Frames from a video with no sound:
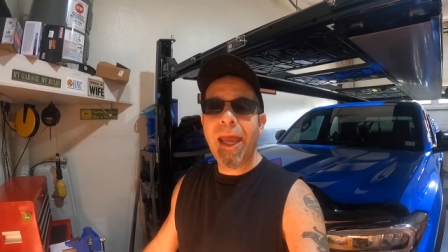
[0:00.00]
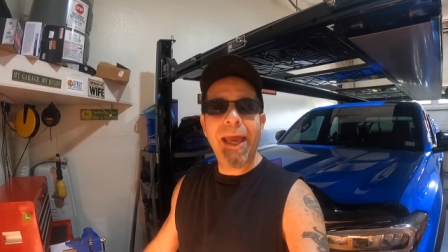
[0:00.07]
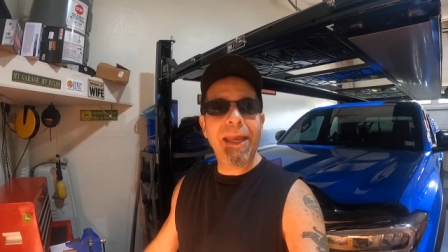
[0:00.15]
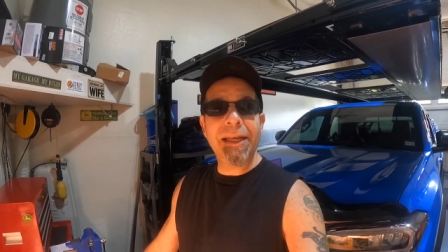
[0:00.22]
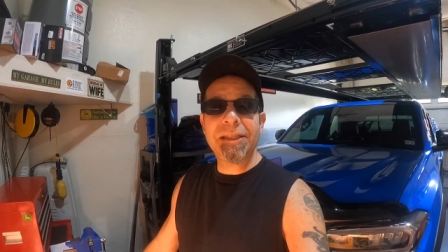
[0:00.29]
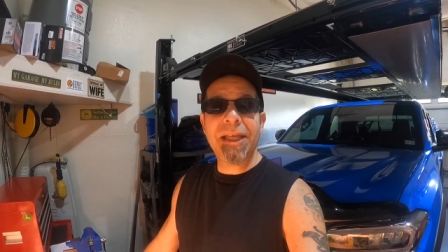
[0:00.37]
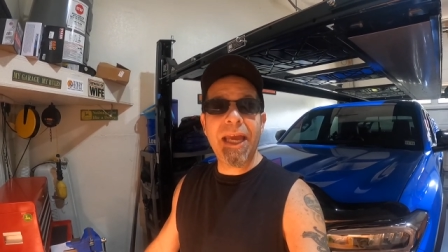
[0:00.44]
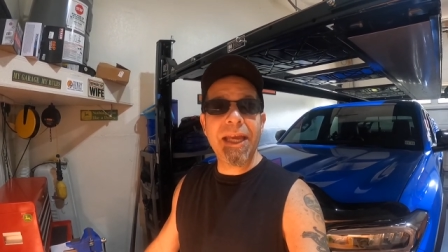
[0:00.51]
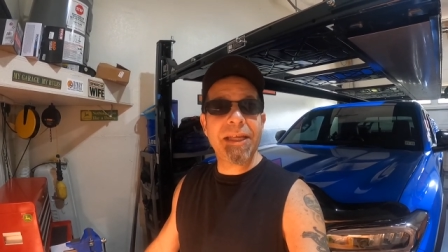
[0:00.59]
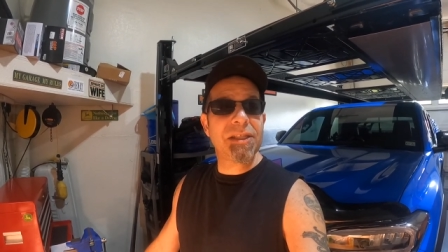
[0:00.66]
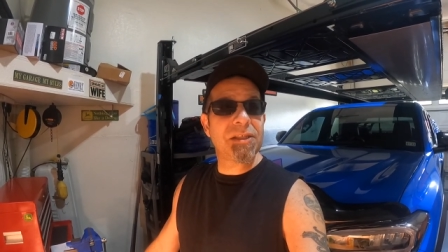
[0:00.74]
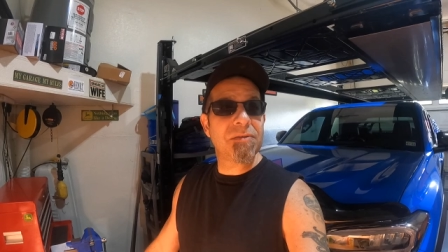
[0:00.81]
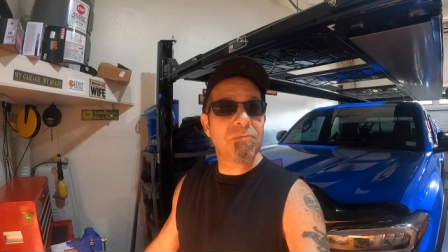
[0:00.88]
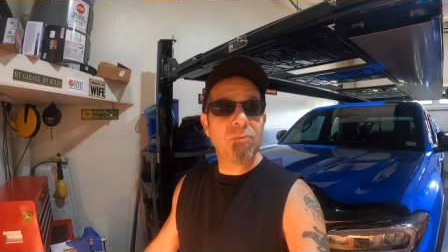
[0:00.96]
and it
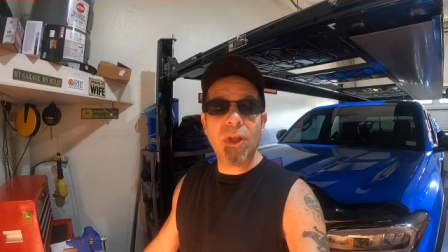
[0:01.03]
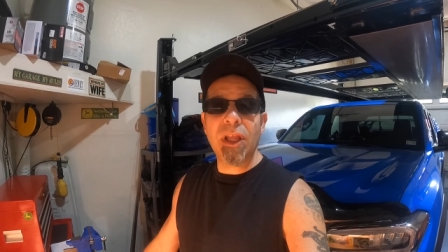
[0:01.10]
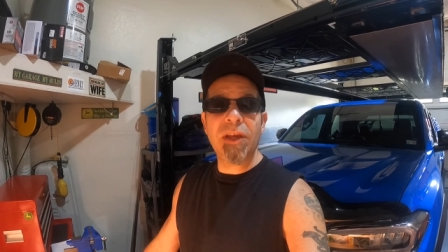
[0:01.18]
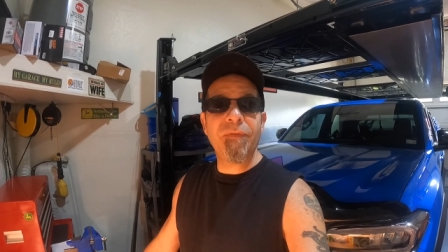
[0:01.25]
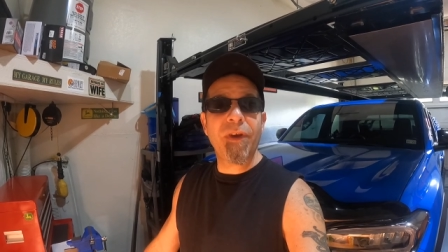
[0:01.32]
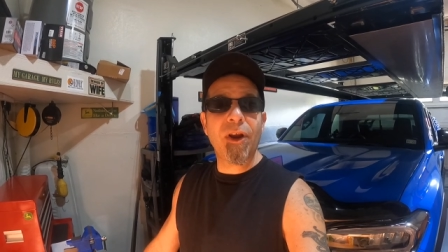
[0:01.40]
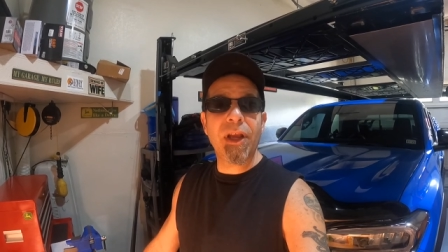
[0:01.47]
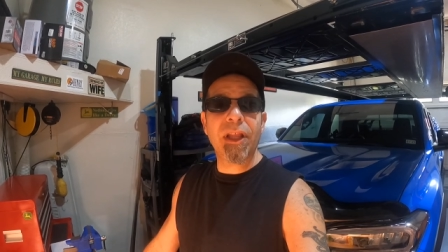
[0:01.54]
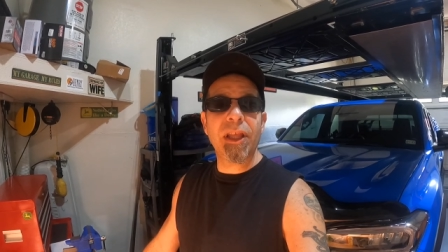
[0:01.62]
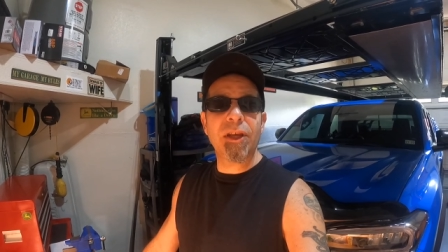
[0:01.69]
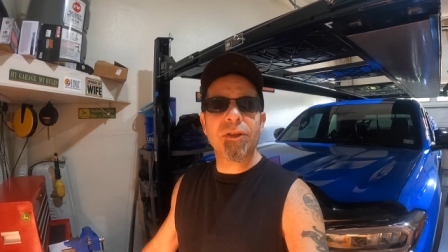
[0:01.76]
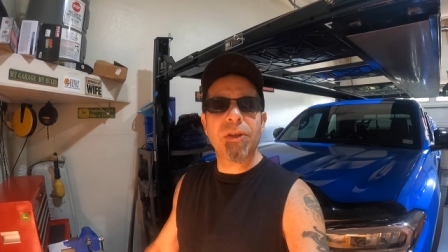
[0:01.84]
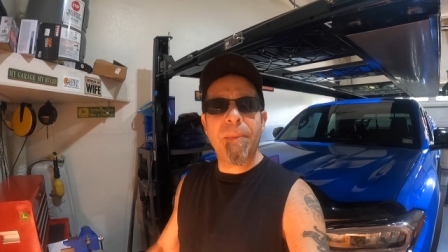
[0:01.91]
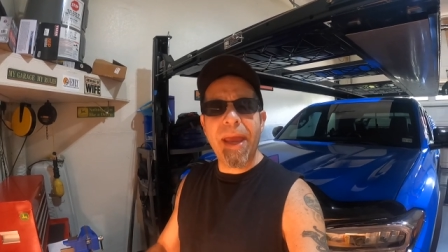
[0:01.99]
takes really very
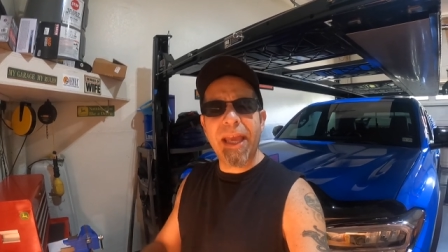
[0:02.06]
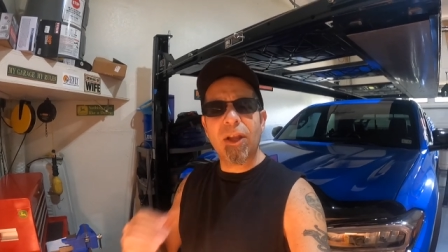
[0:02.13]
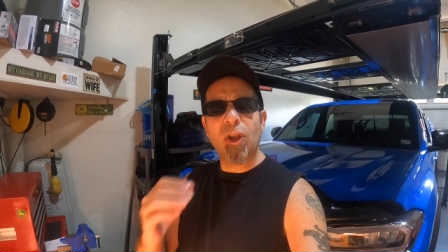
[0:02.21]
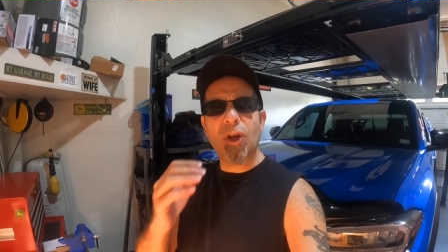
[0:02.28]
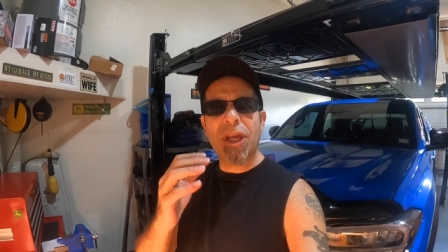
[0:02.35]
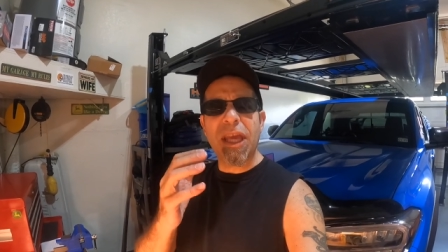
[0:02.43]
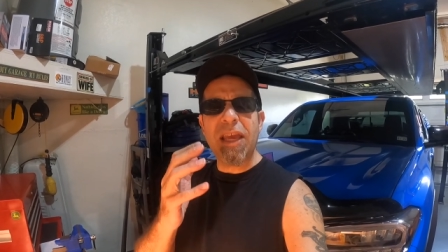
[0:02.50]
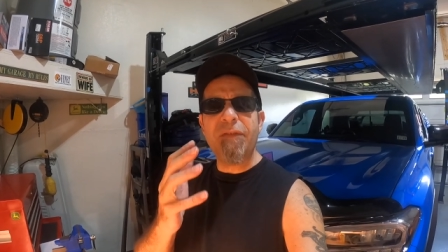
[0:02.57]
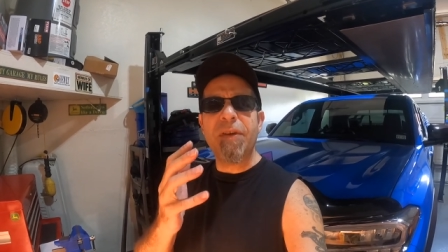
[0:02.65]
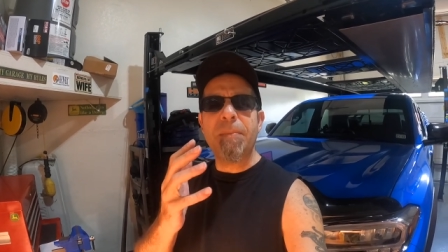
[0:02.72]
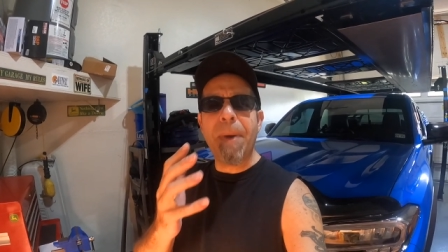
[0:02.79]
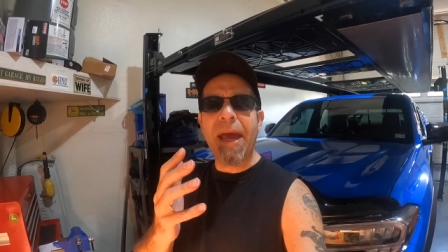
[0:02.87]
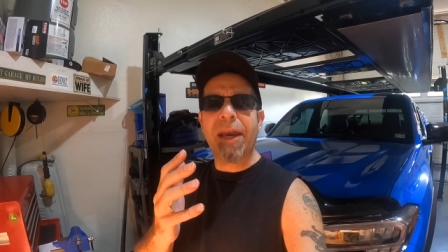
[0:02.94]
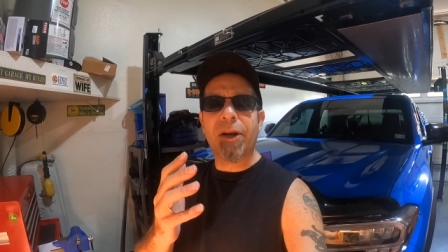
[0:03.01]
little to make it look
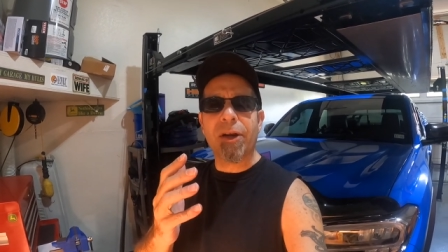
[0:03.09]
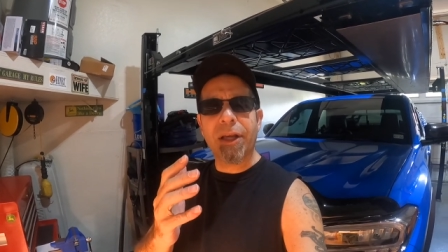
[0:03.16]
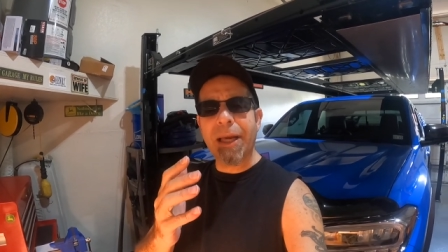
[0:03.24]
even better.